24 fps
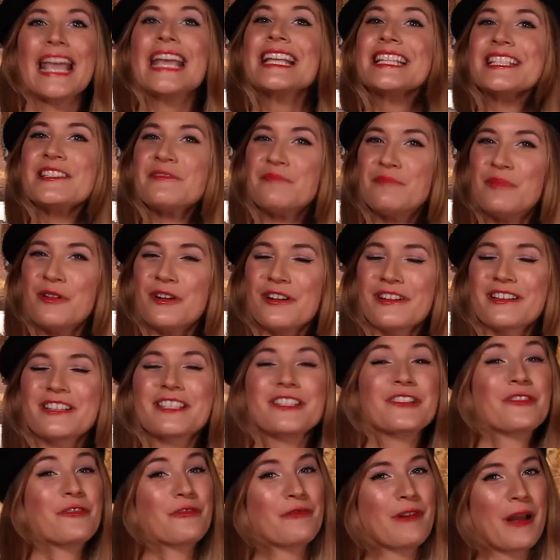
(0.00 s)
It's a book,
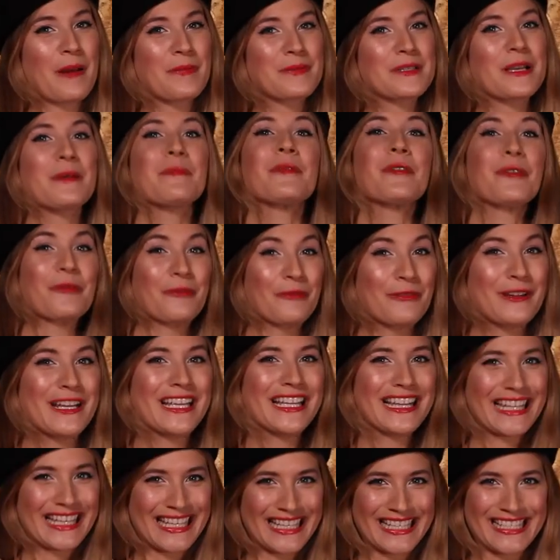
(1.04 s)
so it wraps up
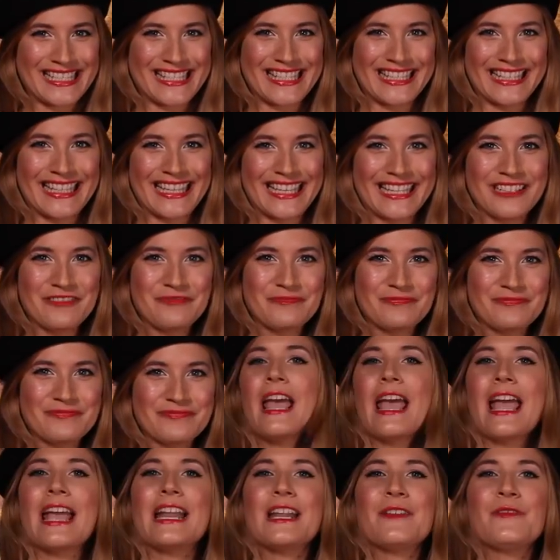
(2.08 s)
really easily.
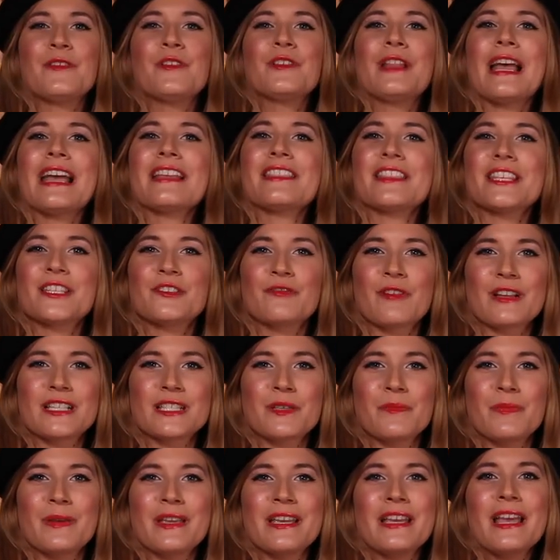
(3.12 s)
And if you like this
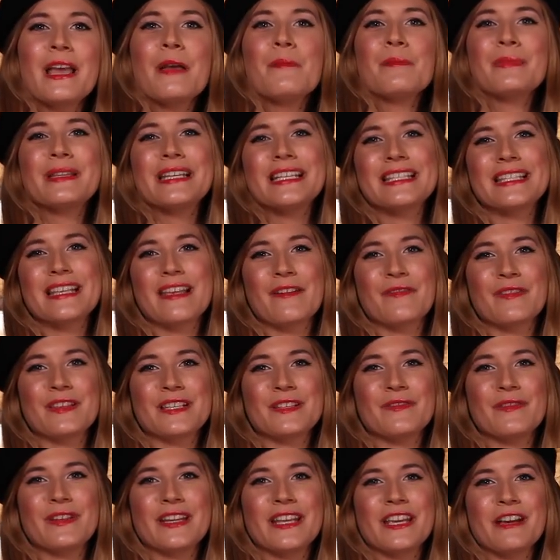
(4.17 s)
recipe, please give
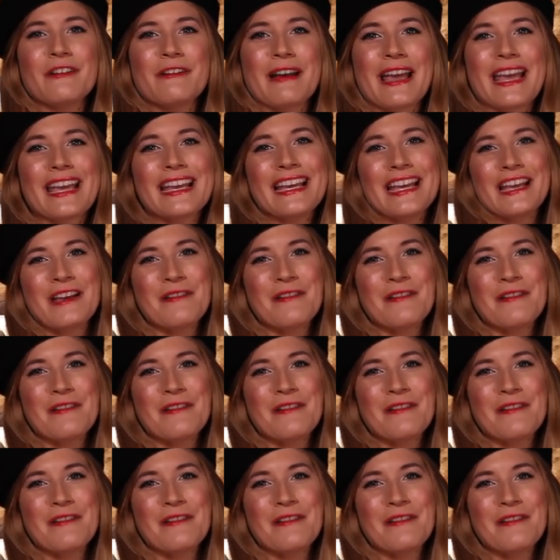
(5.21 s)
this video a